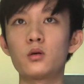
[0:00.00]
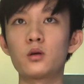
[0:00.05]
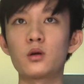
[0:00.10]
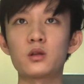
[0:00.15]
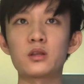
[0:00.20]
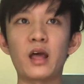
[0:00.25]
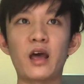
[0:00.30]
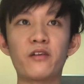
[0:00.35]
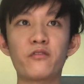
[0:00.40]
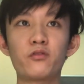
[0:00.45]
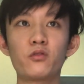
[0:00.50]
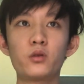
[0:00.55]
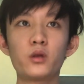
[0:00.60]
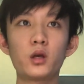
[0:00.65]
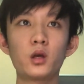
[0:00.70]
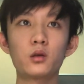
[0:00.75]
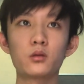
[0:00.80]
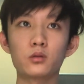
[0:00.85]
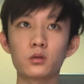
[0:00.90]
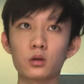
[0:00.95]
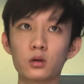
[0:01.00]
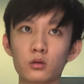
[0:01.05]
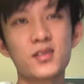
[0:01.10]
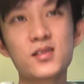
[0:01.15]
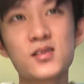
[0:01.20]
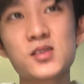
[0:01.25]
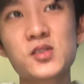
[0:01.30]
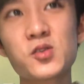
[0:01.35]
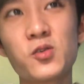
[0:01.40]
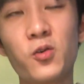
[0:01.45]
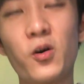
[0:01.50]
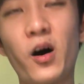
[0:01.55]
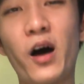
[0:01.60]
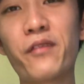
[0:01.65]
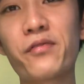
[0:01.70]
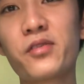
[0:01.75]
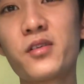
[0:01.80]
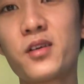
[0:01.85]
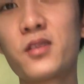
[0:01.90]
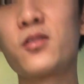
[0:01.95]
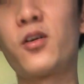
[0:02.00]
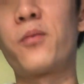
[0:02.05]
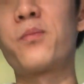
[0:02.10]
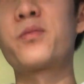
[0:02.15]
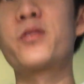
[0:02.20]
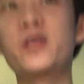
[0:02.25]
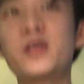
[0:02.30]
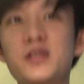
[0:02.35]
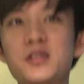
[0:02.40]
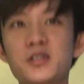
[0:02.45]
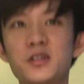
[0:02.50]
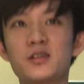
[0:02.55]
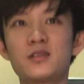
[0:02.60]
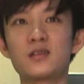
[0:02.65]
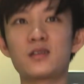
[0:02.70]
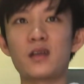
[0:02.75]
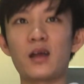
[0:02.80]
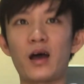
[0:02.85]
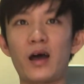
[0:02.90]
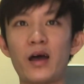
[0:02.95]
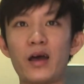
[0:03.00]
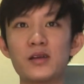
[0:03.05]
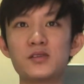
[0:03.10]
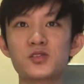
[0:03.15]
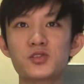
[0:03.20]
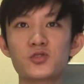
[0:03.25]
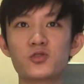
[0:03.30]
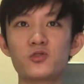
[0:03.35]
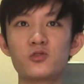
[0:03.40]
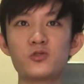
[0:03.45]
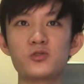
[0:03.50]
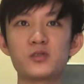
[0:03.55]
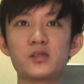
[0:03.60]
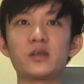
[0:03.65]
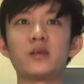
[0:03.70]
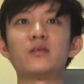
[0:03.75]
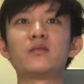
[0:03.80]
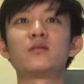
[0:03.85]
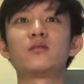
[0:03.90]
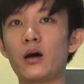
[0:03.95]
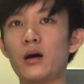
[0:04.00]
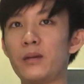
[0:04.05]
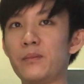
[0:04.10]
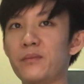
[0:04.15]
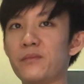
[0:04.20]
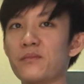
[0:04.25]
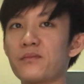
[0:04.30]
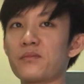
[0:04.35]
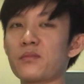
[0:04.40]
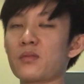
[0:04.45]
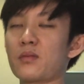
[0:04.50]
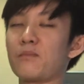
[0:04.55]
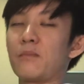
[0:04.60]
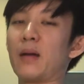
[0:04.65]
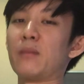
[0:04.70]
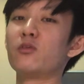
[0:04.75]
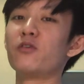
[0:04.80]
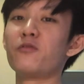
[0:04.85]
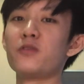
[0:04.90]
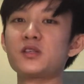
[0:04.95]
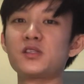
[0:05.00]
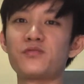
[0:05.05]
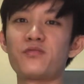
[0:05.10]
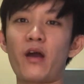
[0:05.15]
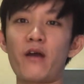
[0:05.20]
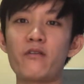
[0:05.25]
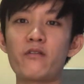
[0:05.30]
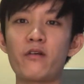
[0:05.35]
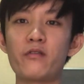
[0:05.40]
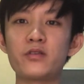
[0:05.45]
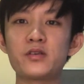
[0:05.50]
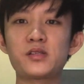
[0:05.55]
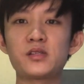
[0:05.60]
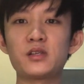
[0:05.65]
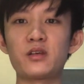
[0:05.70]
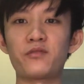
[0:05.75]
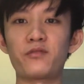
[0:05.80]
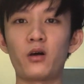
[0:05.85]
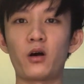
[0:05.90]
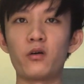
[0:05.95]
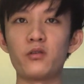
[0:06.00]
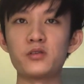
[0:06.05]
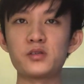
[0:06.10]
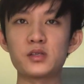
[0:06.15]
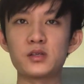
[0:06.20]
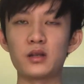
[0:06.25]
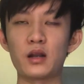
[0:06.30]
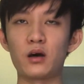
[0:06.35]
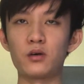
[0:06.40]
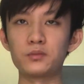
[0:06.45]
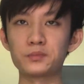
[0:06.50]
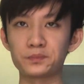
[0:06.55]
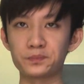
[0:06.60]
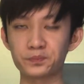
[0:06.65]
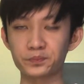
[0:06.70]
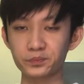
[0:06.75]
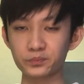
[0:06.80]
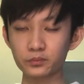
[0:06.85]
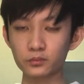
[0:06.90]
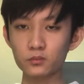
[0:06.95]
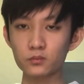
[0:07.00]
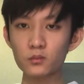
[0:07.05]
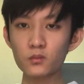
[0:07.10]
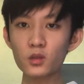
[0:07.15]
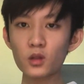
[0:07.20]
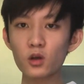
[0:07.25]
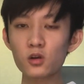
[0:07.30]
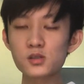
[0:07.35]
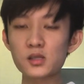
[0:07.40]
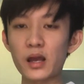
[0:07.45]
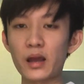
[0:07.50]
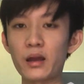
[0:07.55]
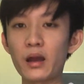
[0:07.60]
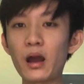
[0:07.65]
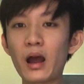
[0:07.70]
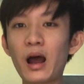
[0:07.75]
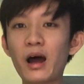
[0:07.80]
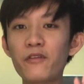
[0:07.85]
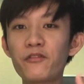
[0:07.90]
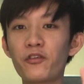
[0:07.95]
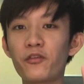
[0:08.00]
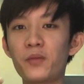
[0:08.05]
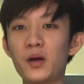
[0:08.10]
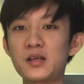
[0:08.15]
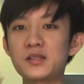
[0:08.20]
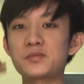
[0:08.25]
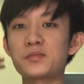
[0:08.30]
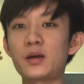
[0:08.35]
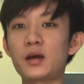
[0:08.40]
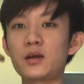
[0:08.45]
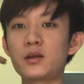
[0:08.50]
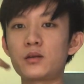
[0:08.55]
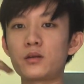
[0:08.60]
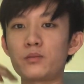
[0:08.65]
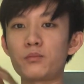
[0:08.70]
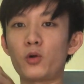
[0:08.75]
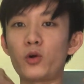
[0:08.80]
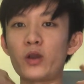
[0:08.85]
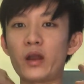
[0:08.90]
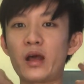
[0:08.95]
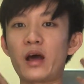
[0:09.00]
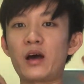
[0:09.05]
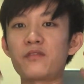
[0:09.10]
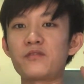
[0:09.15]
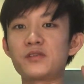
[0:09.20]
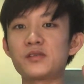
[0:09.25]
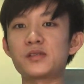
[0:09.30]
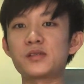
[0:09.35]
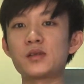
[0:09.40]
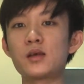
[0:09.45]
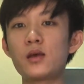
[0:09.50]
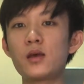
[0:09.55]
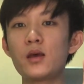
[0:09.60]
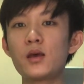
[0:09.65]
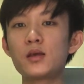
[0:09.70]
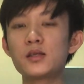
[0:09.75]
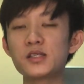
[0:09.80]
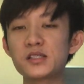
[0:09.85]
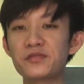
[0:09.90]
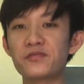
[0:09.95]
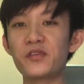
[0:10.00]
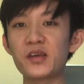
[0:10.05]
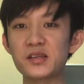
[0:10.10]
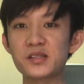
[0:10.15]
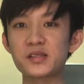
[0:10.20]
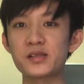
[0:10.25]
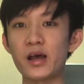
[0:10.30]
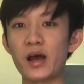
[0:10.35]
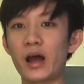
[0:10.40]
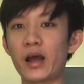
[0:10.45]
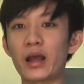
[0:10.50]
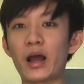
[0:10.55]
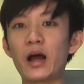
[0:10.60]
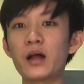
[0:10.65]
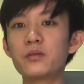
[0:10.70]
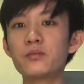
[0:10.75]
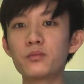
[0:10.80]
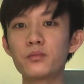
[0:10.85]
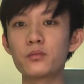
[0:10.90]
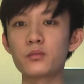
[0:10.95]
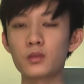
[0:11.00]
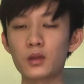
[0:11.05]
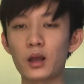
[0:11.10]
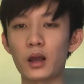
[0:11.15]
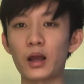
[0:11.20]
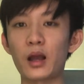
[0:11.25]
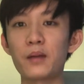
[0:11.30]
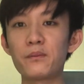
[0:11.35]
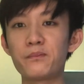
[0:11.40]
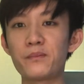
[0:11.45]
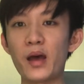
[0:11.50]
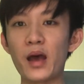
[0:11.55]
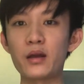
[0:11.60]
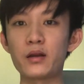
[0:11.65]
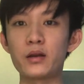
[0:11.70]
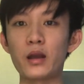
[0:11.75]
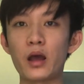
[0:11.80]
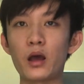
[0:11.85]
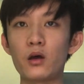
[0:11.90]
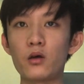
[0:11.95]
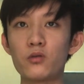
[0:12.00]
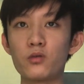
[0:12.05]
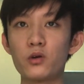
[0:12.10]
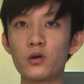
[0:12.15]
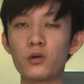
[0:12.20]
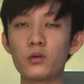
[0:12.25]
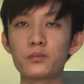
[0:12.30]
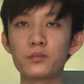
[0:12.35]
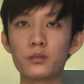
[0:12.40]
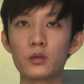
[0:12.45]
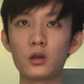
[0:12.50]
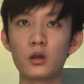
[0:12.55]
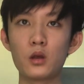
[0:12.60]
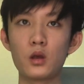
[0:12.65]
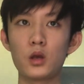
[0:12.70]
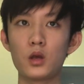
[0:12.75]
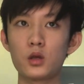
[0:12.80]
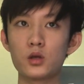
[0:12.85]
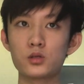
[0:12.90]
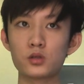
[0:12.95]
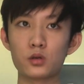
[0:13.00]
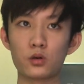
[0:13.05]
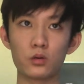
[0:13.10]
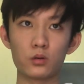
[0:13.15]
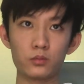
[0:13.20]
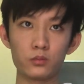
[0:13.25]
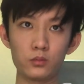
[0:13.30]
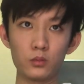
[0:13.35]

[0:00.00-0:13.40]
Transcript: thankfully. So after the operation, I had screws and my movement is very very stiff, honestly now, because like half of my spine, more than half, is just fixed there. I can't bend there, you know. So